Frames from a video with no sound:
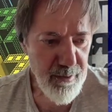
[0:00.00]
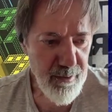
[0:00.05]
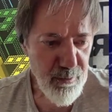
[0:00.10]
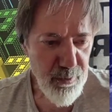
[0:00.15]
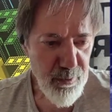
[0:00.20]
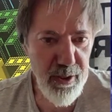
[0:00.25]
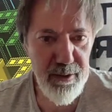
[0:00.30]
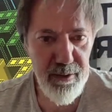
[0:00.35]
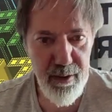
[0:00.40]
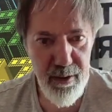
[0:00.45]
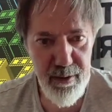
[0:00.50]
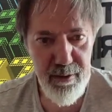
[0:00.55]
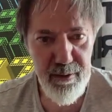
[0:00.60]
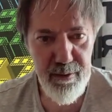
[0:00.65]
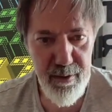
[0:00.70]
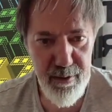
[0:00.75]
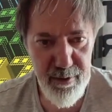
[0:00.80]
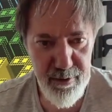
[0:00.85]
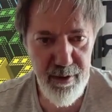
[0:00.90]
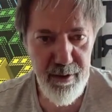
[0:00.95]
When I
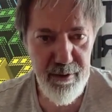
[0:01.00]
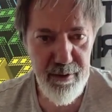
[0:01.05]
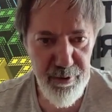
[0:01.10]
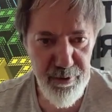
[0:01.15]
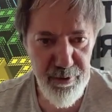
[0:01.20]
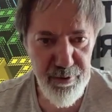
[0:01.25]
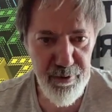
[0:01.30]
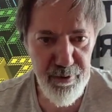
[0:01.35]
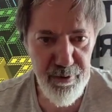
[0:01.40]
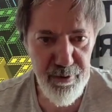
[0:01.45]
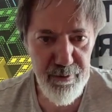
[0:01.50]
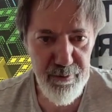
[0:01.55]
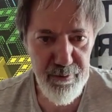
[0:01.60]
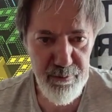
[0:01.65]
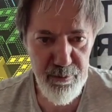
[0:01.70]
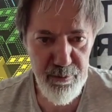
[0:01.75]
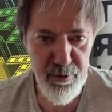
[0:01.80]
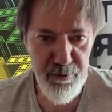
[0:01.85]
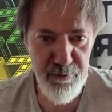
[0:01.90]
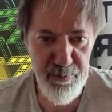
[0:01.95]
decided to
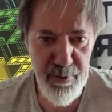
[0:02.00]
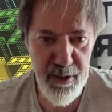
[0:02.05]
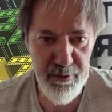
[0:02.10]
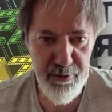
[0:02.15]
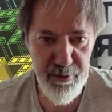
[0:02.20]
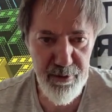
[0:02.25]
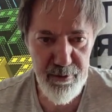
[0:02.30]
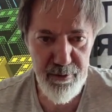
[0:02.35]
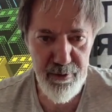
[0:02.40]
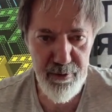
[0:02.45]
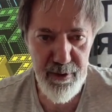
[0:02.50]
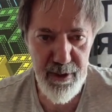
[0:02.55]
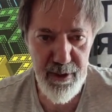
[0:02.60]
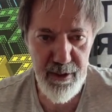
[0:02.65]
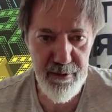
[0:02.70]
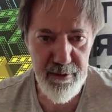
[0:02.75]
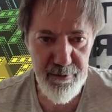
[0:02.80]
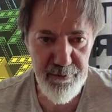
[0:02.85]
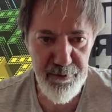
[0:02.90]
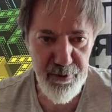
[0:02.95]
move back to
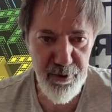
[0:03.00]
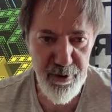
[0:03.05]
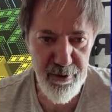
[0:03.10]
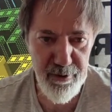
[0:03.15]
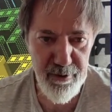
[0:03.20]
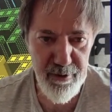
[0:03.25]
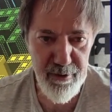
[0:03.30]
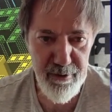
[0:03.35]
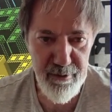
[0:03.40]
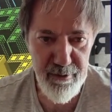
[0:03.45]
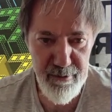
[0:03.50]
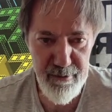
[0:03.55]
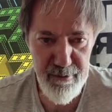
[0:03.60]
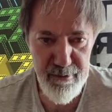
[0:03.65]
native Turkey.